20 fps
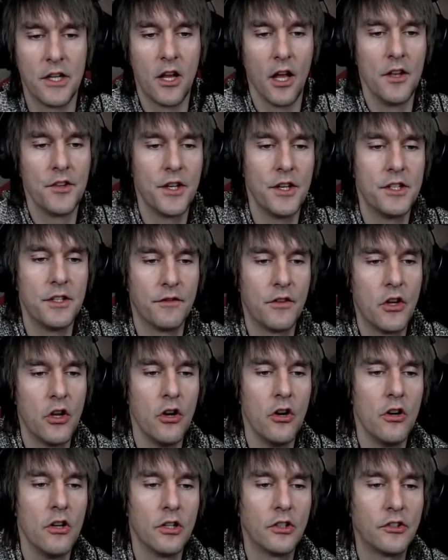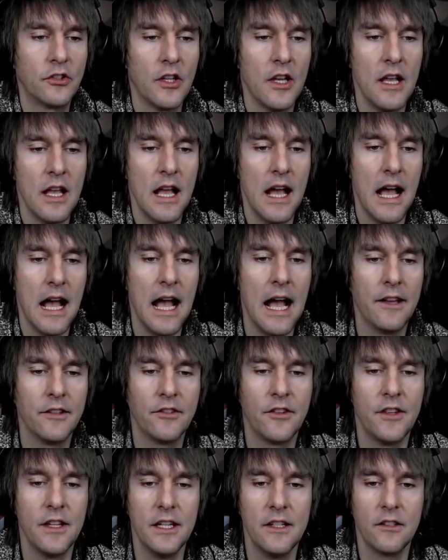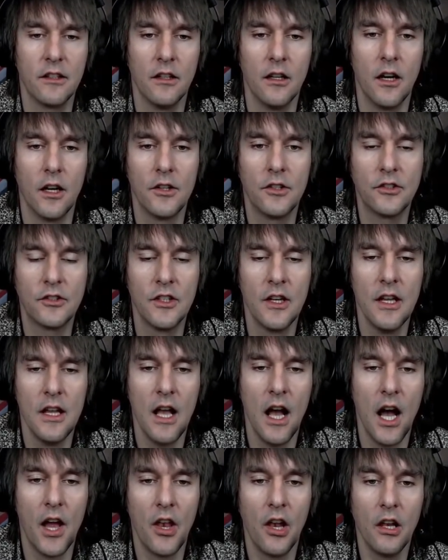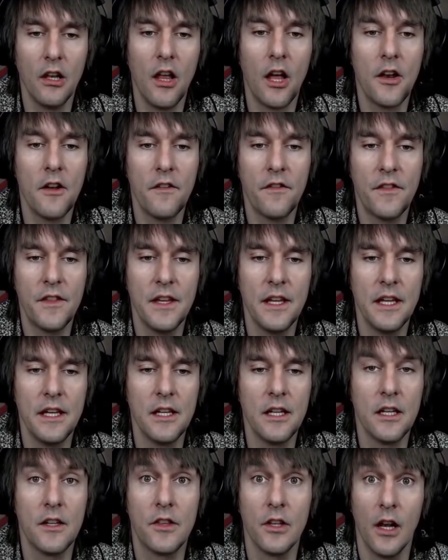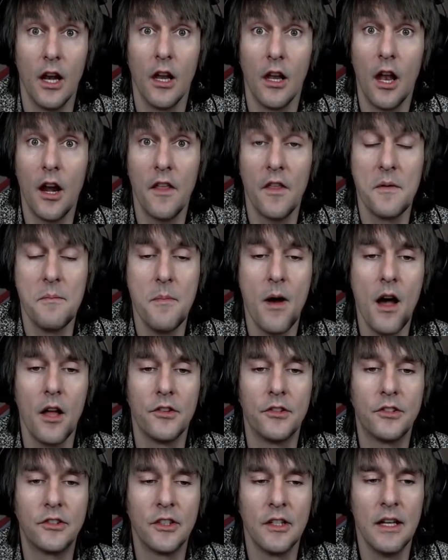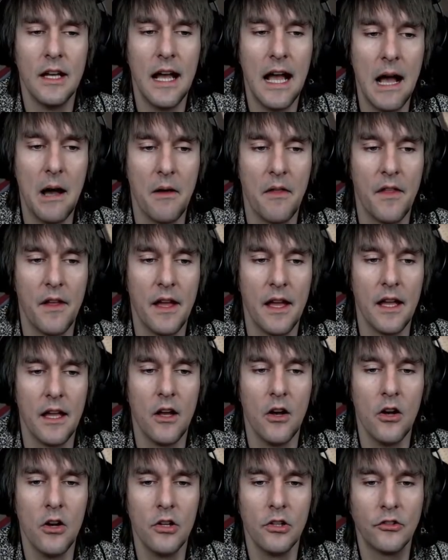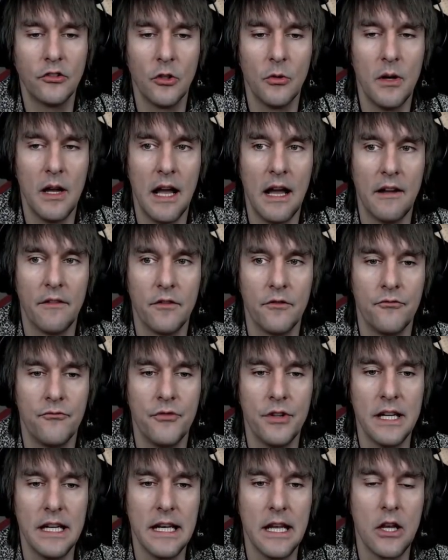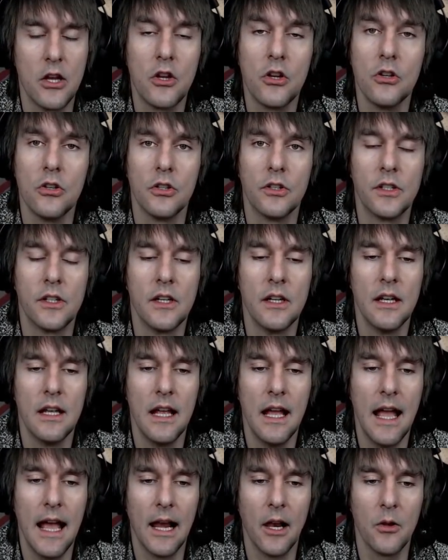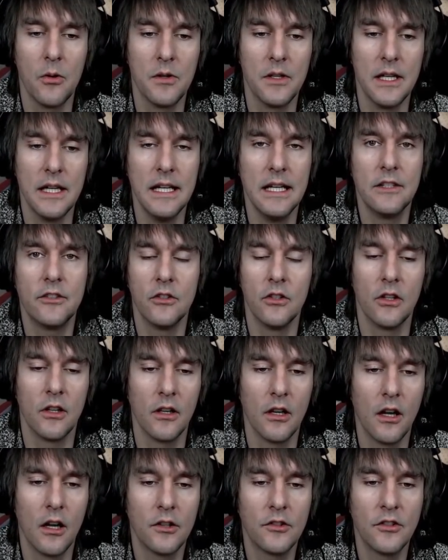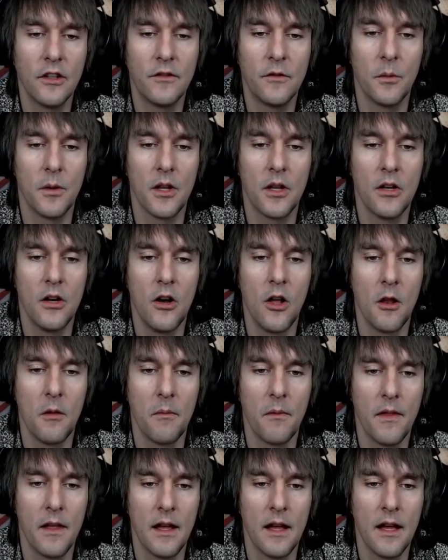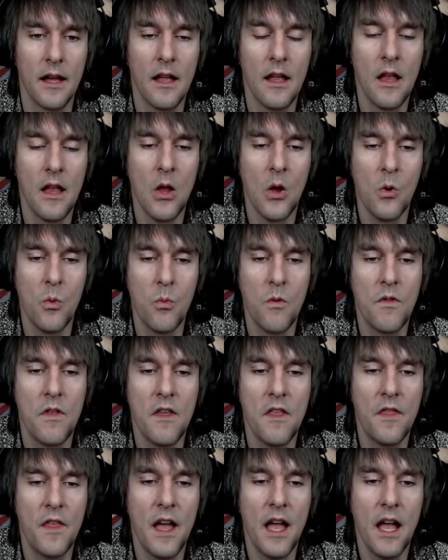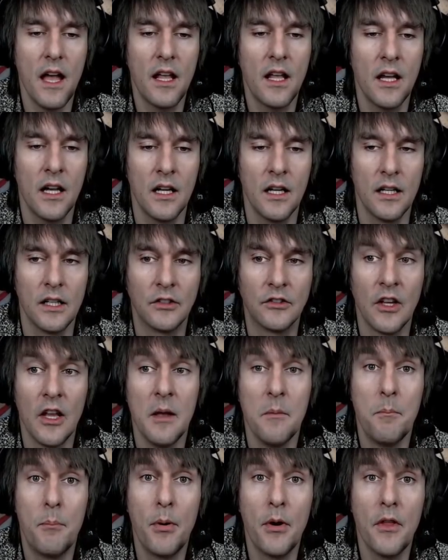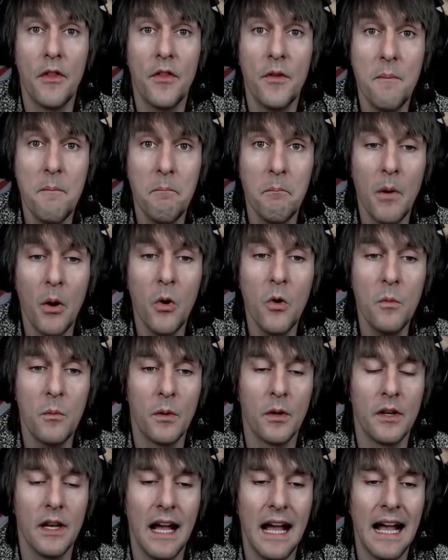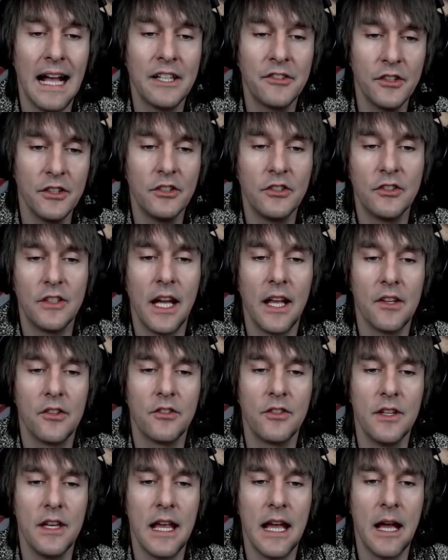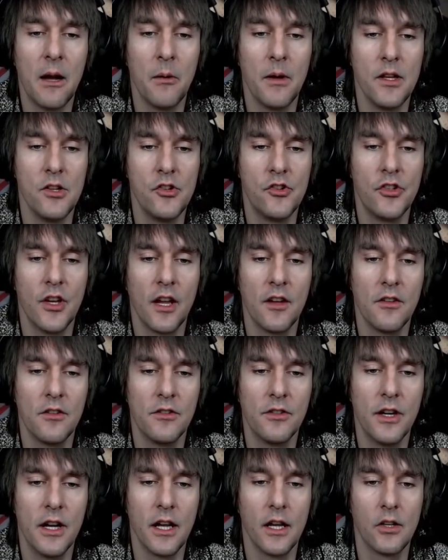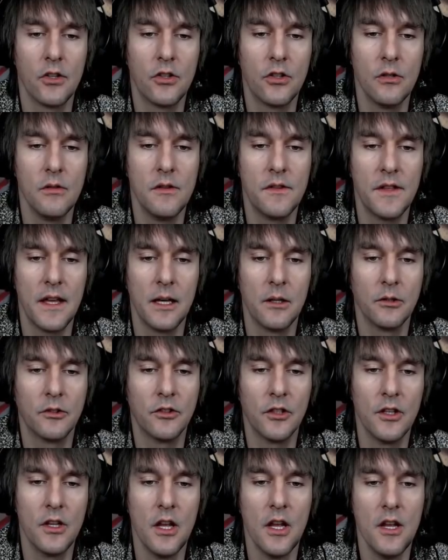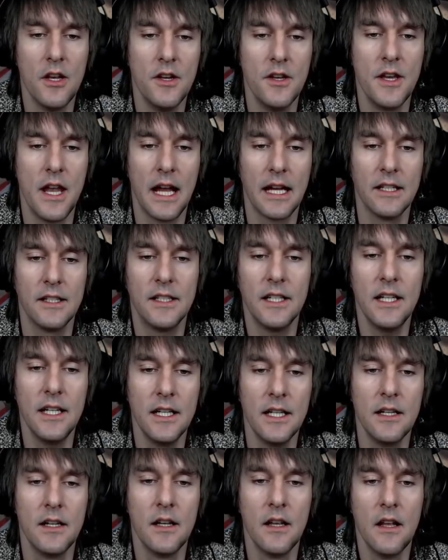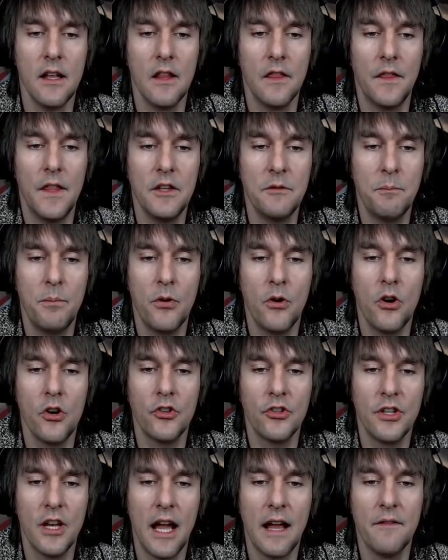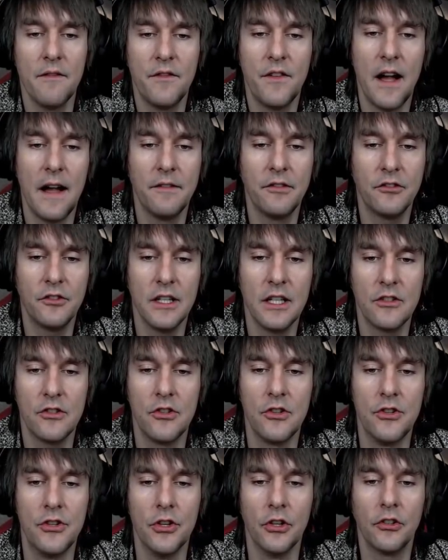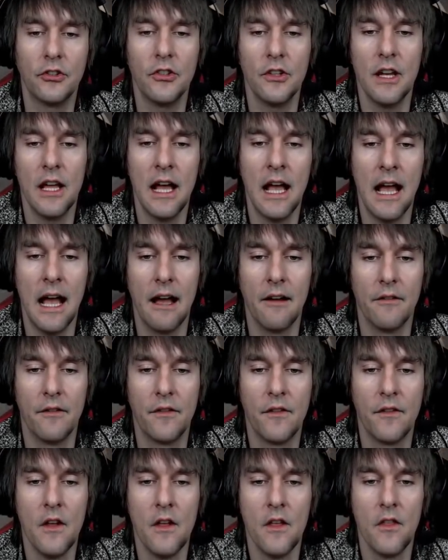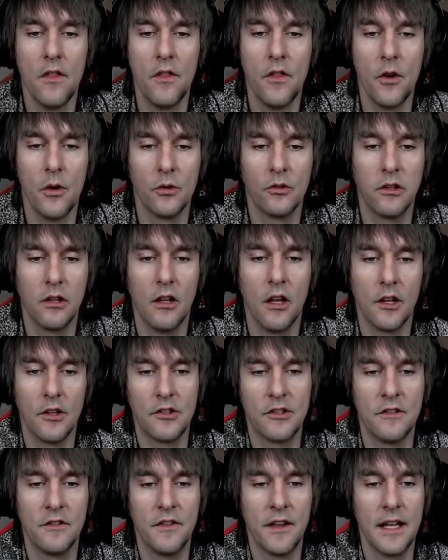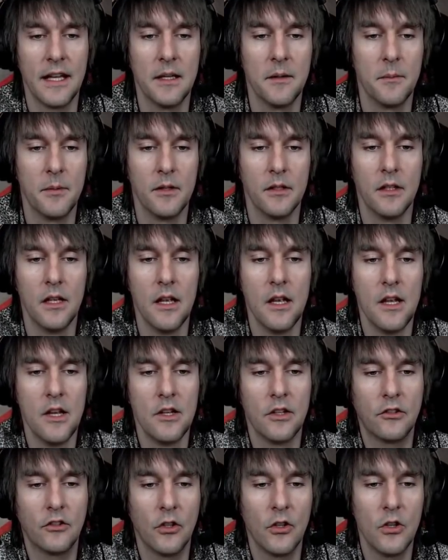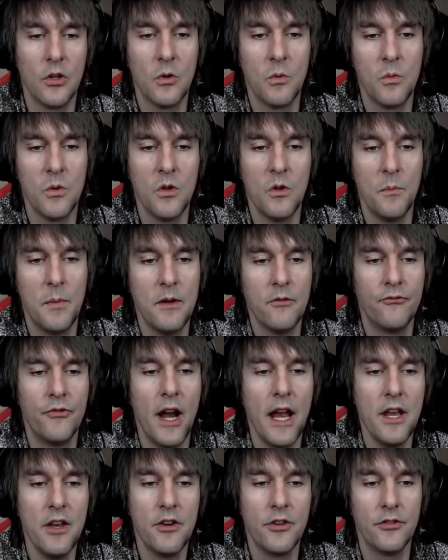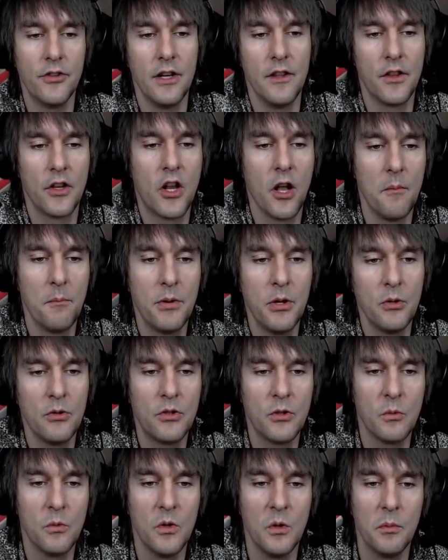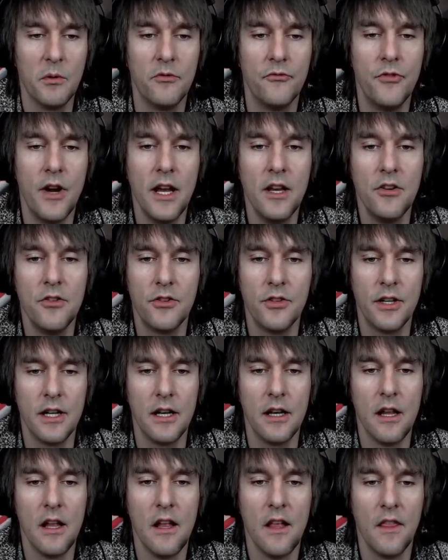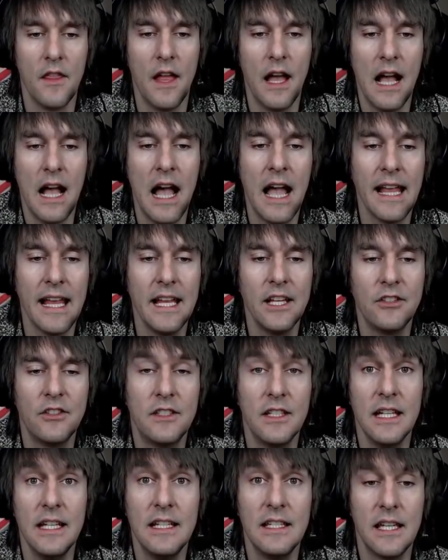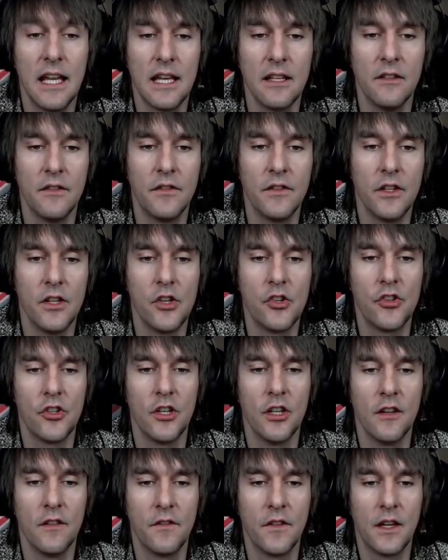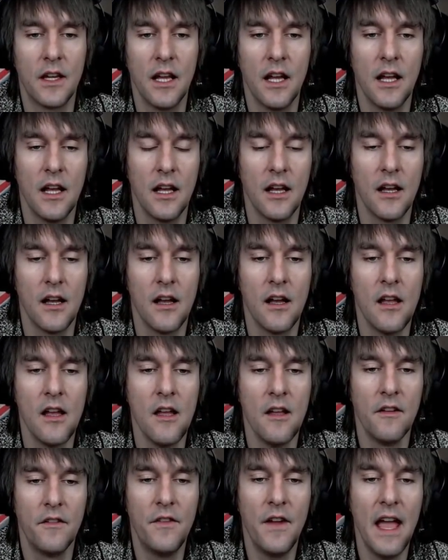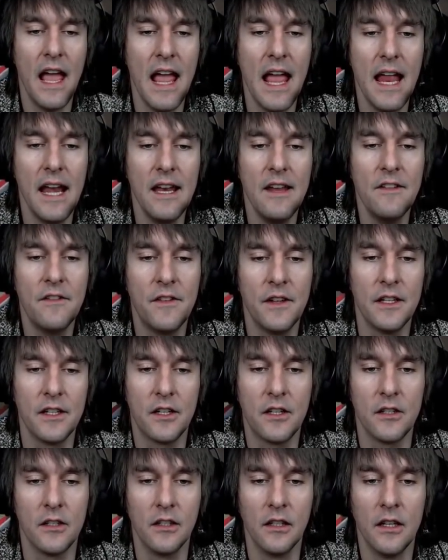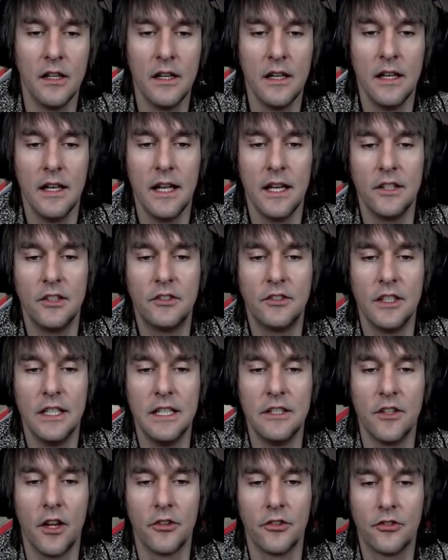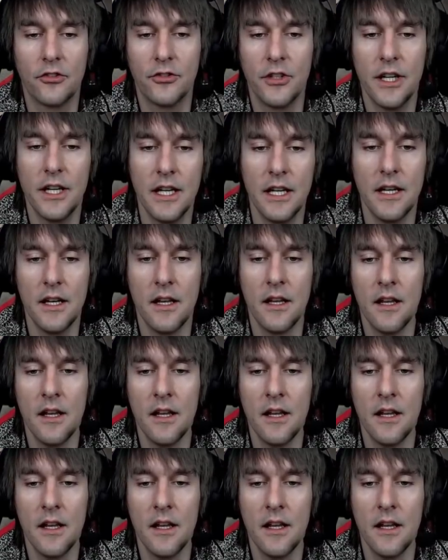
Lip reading: content, of course, has these LODs, and a lot of the mods out there also have really good LODs or LODs, if you want to call them that, within their cars. But at the moment, as it stands now in January 2019, this Porsche 956 doesn't have those LODs available. So you will be rendering, the computer will be rendering the highest detail version of the car for any vehicle it sees on screen.